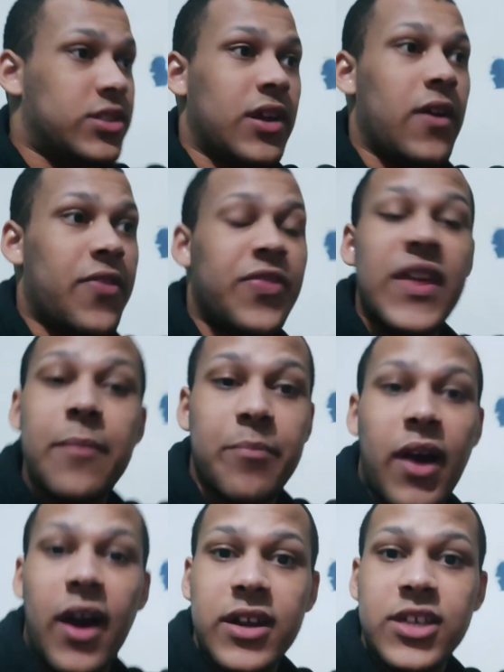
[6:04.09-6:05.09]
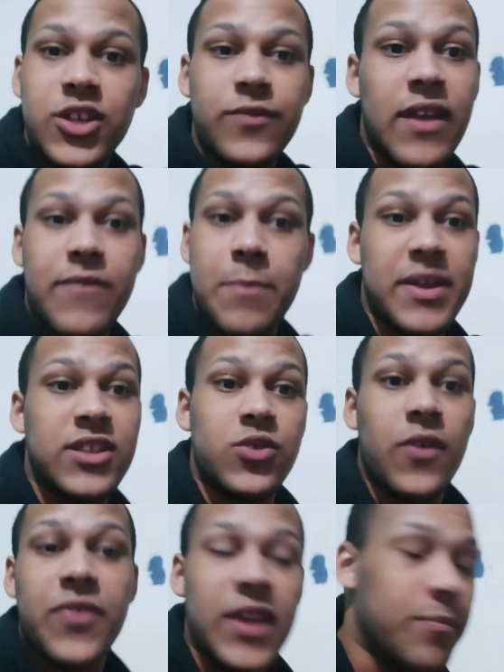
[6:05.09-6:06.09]
to a theme park. You've never been to a
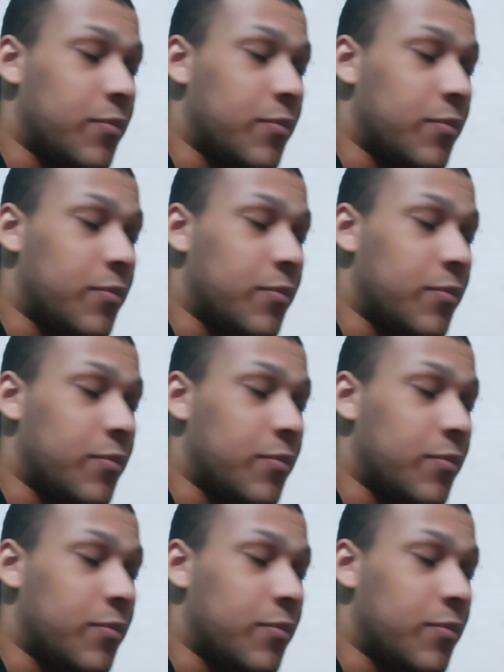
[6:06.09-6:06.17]
theme